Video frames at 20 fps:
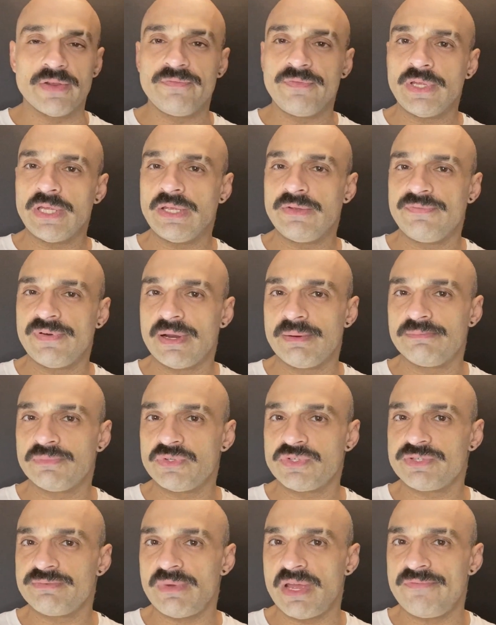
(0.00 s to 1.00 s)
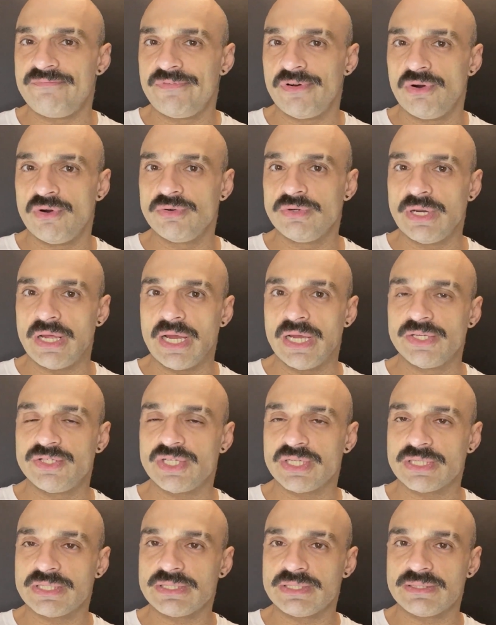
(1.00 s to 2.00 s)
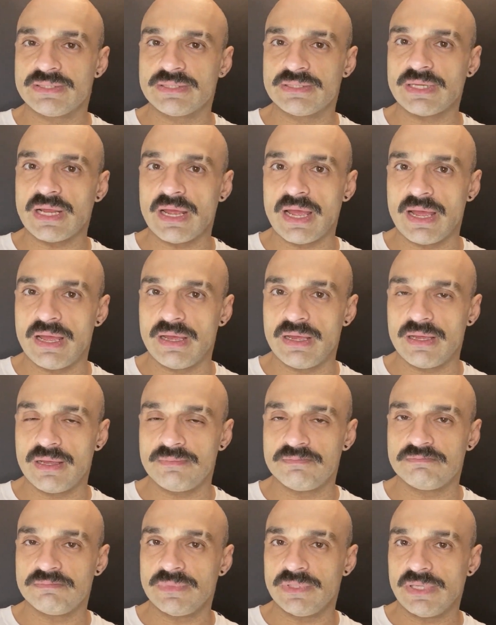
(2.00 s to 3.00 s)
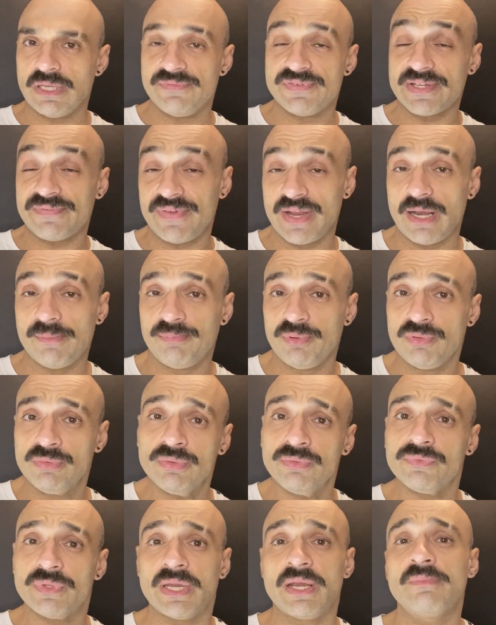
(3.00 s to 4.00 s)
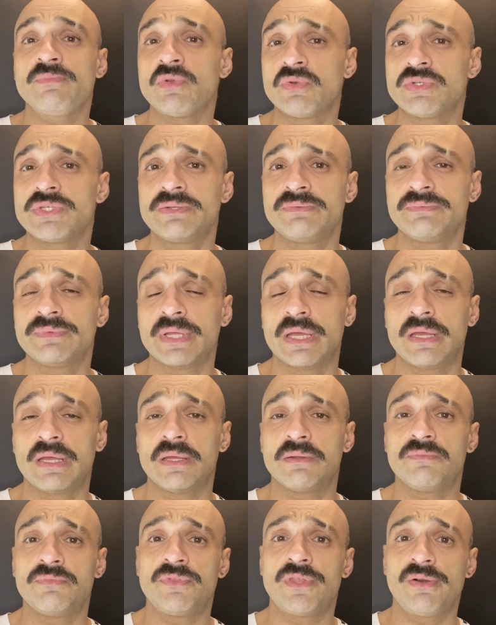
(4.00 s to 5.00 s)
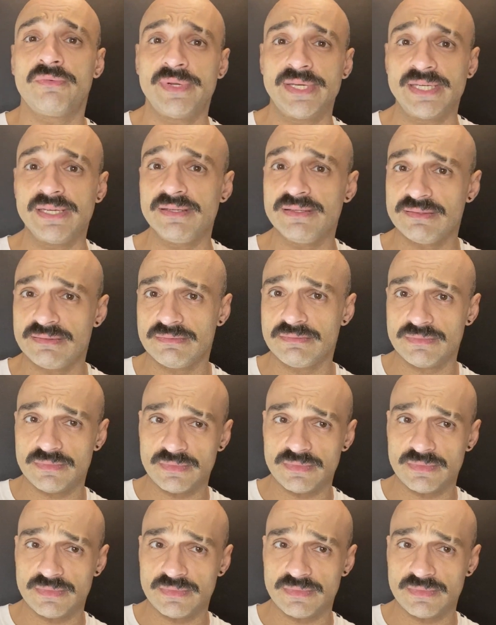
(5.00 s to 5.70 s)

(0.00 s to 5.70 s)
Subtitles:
if I'm using my phone, I just if it's available, then I'm using the reading